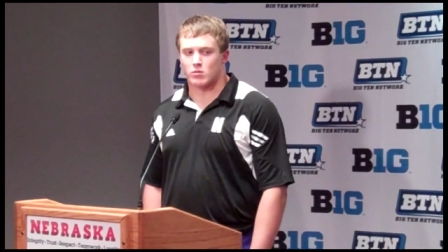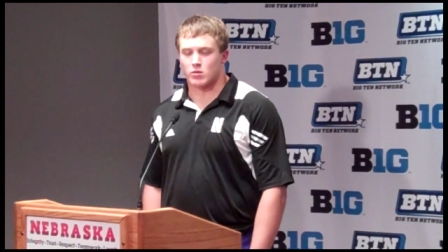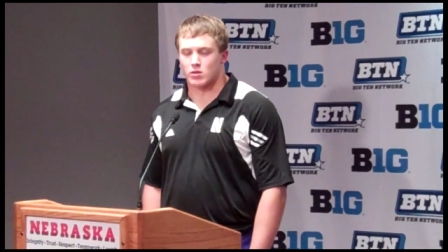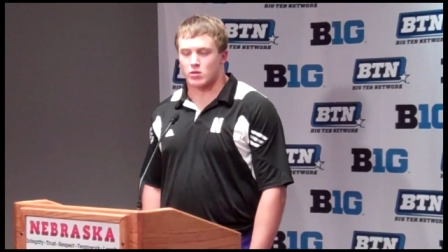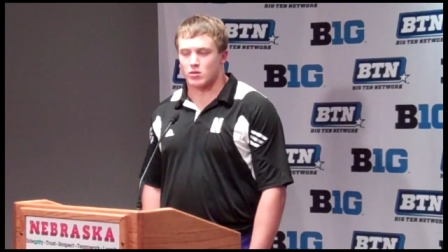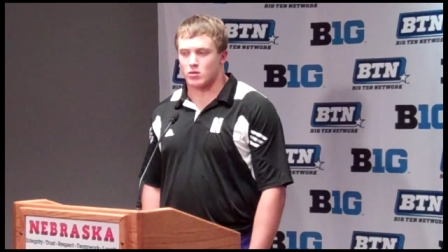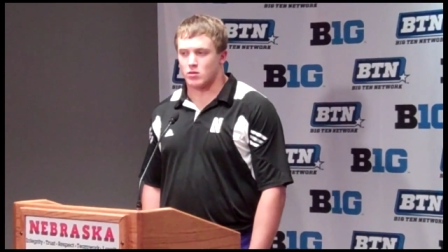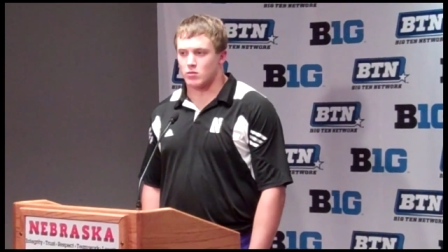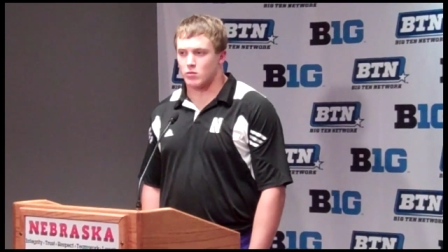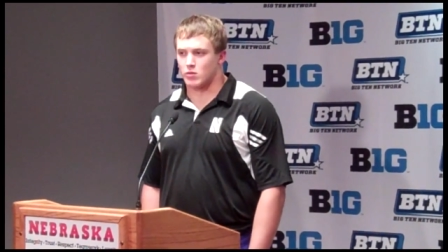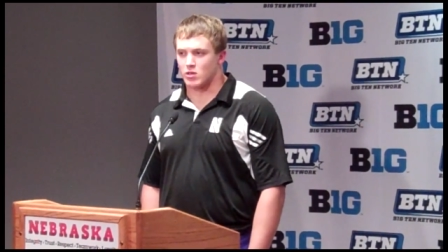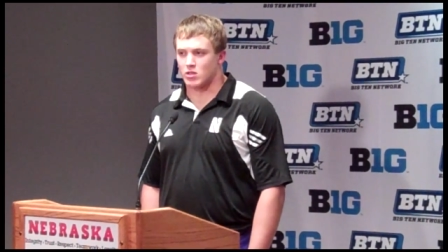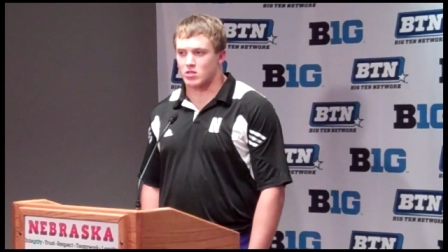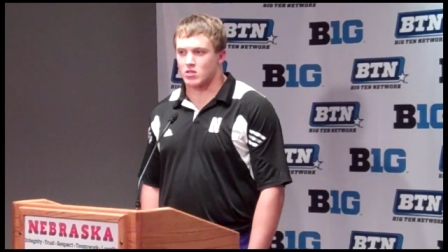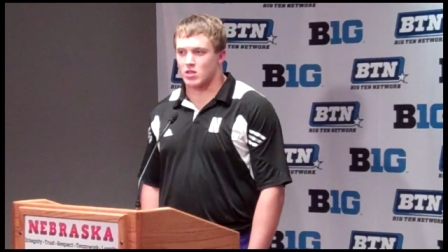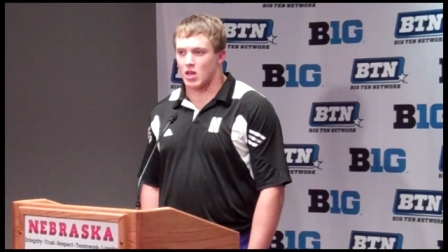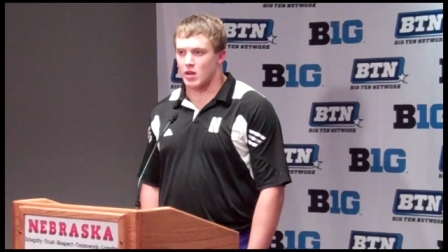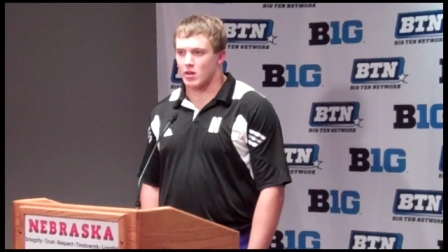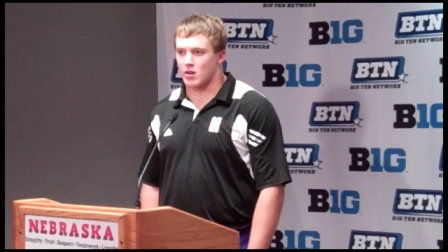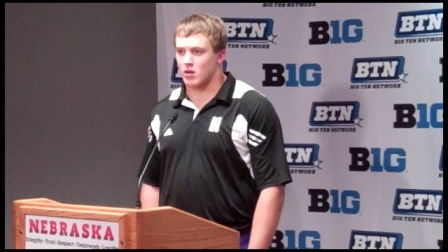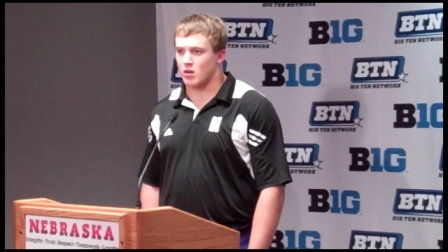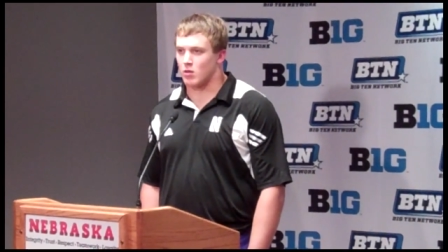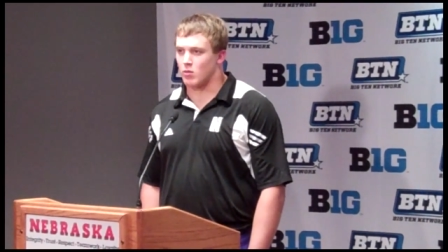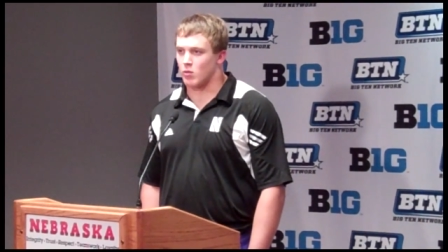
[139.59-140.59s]
We, we
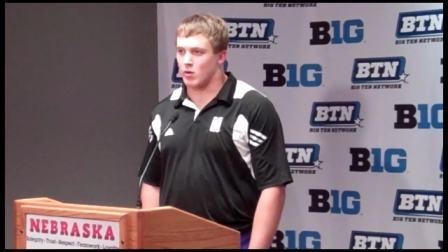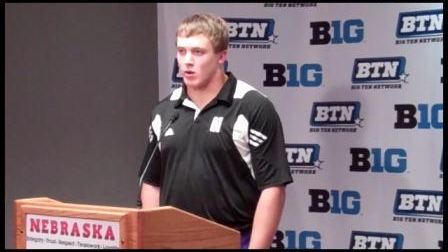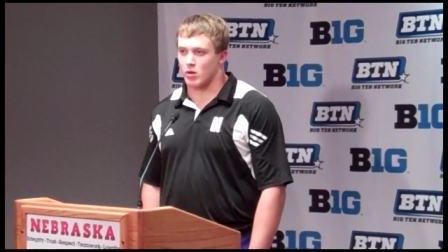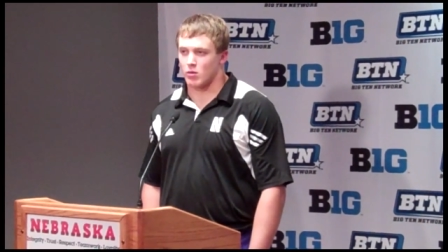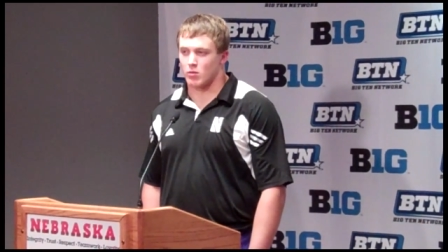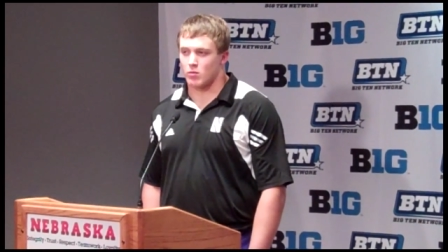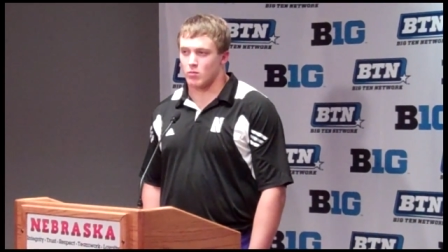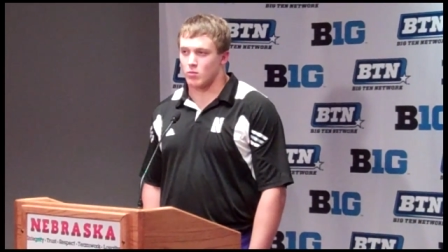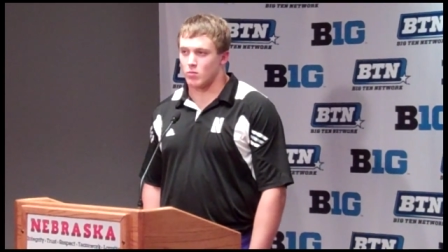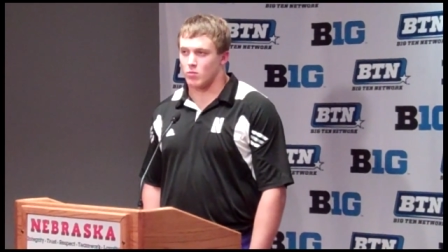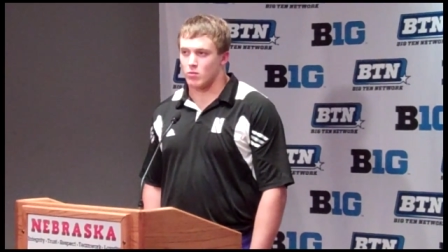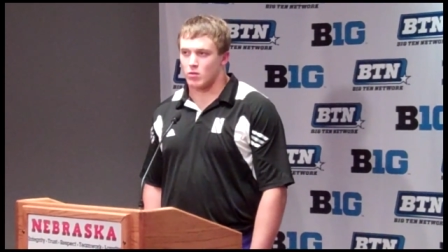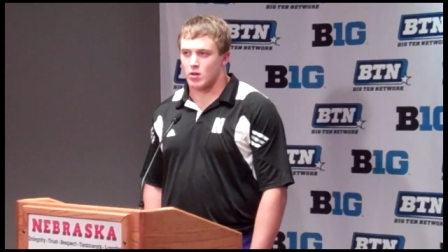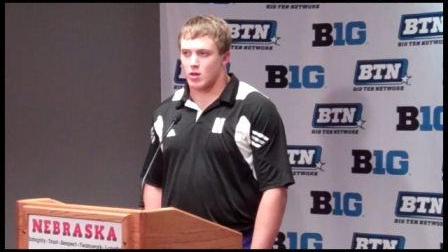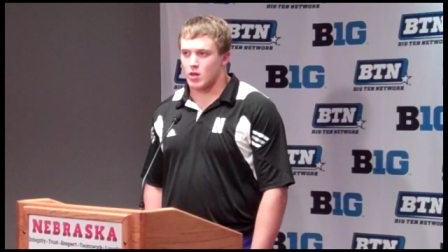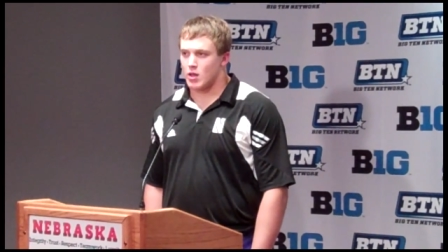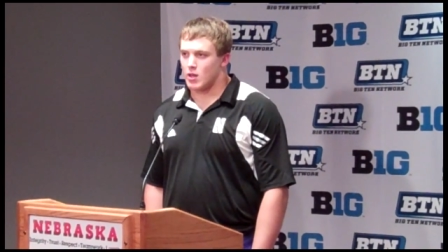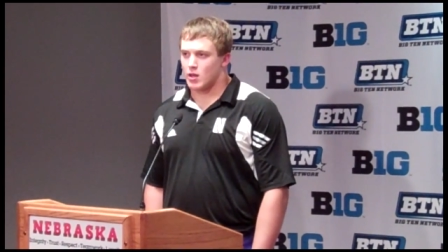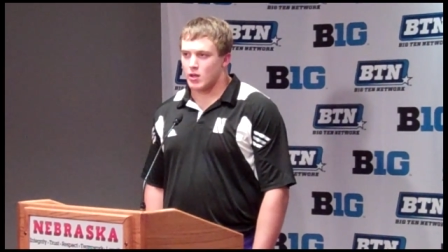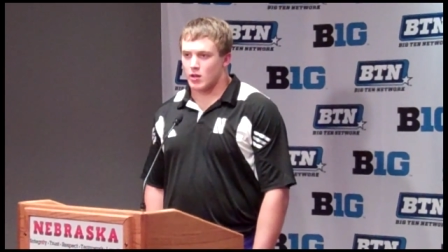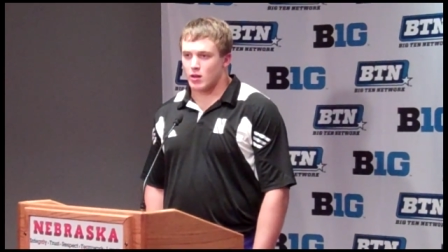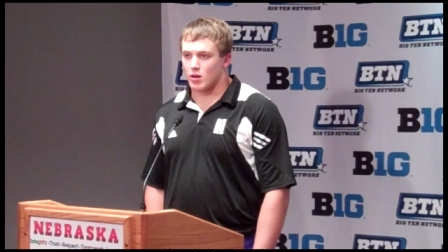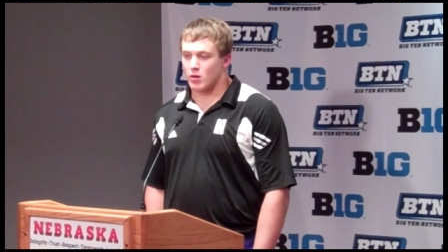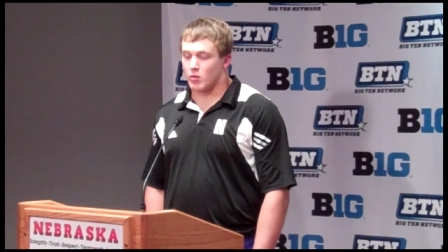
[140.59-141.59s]
decided, you know, we,
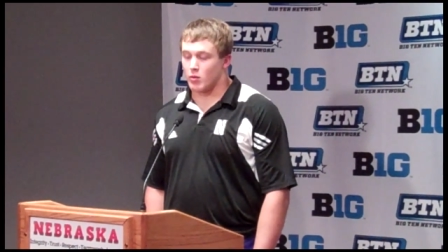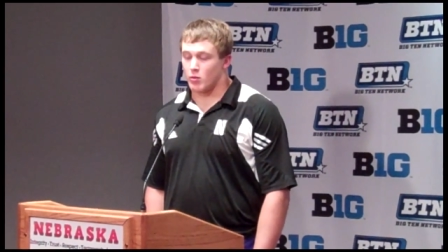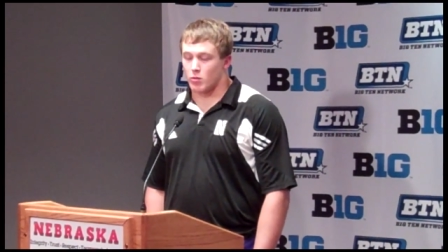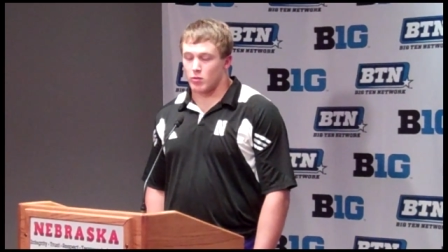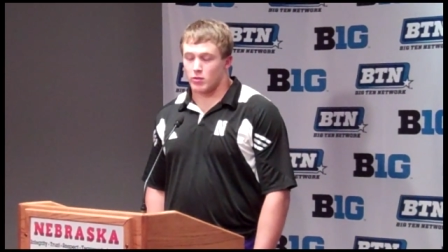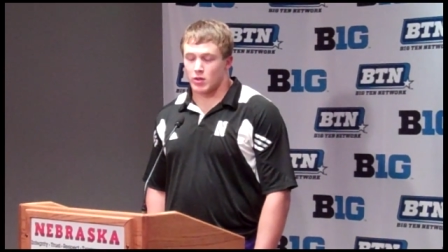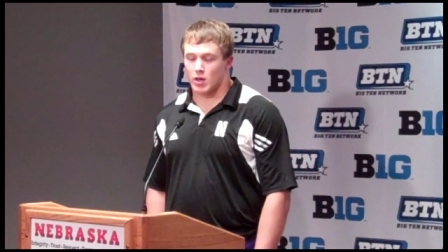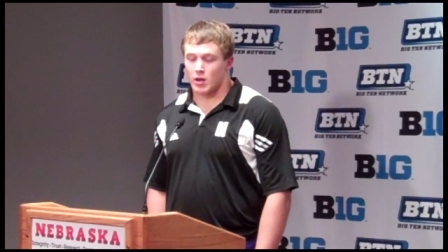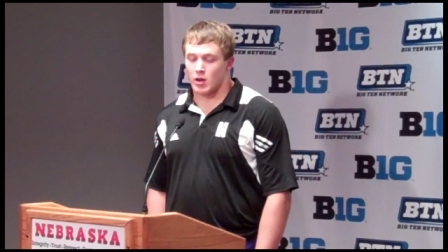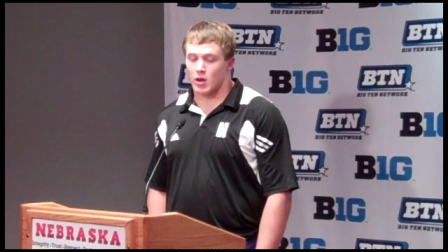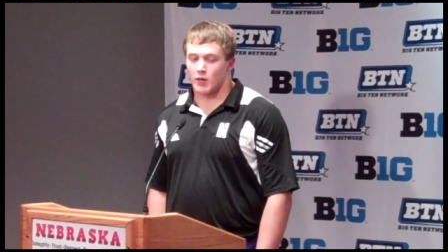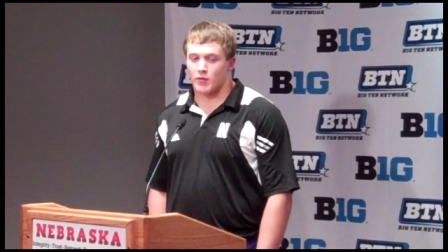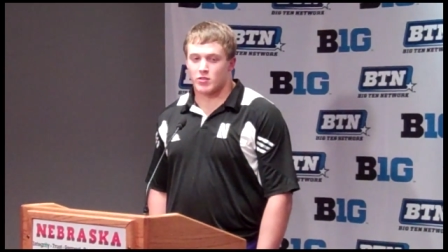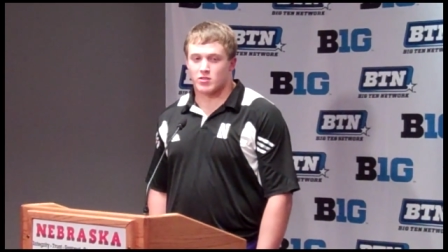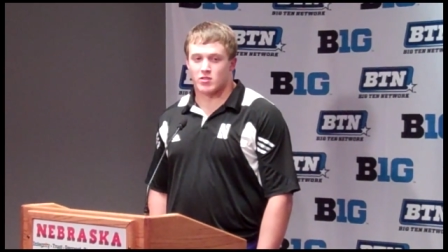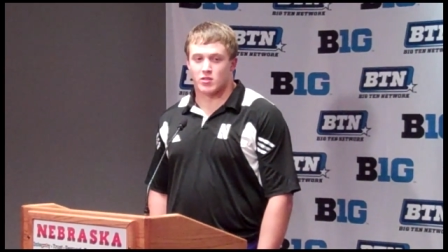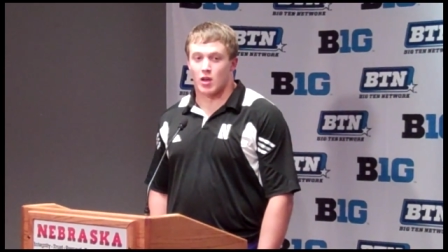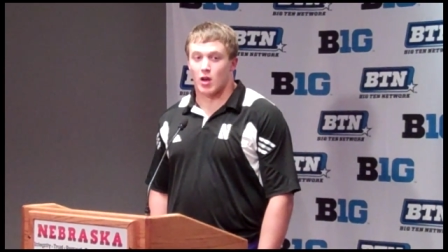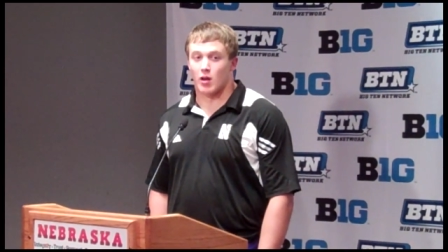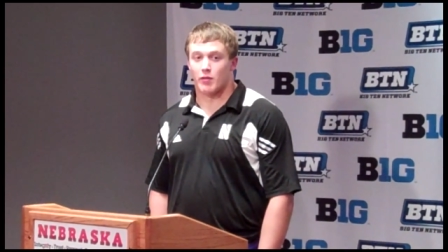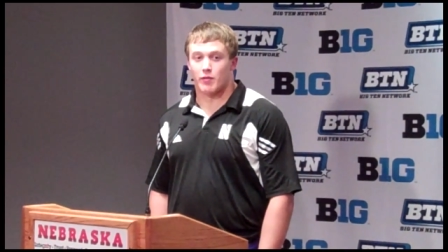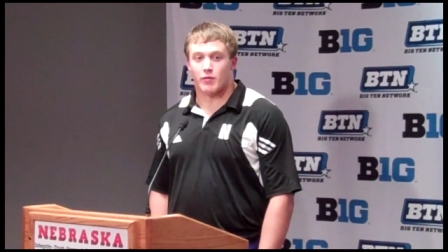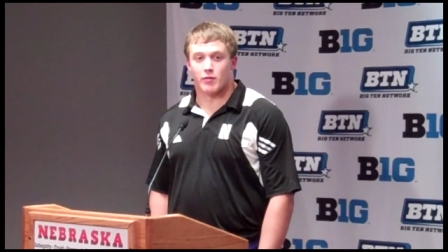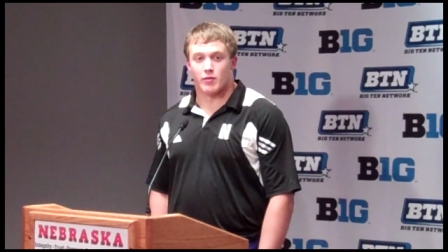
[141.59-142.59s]
you know, enough is
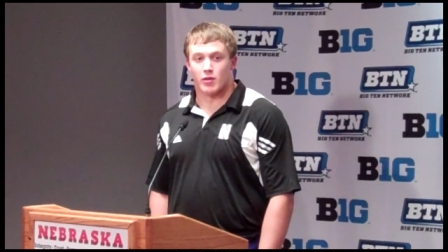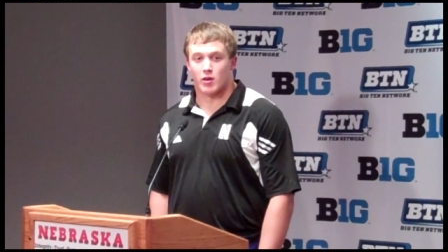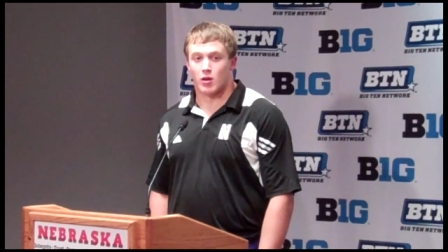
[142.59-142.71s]
enough.